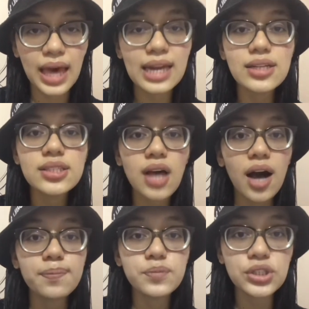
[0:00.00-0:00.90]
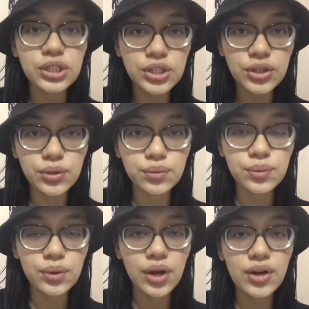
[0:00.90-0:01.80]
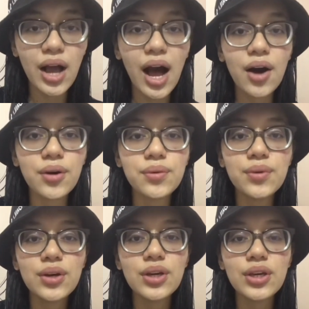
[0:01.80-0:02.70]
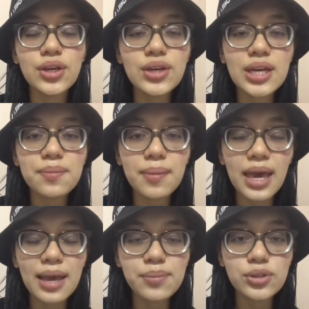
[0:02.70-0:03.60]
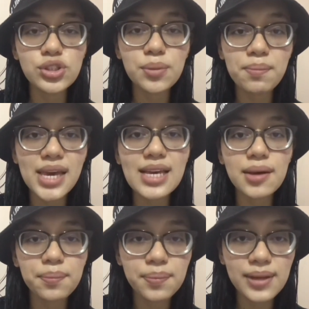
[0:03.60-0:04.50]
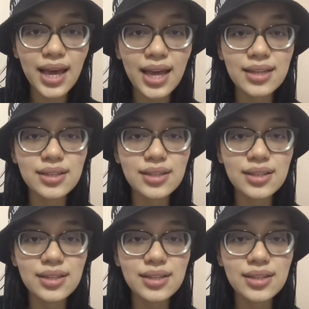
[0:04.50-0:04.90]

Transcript: And it's up to you and how you can be able to make a plan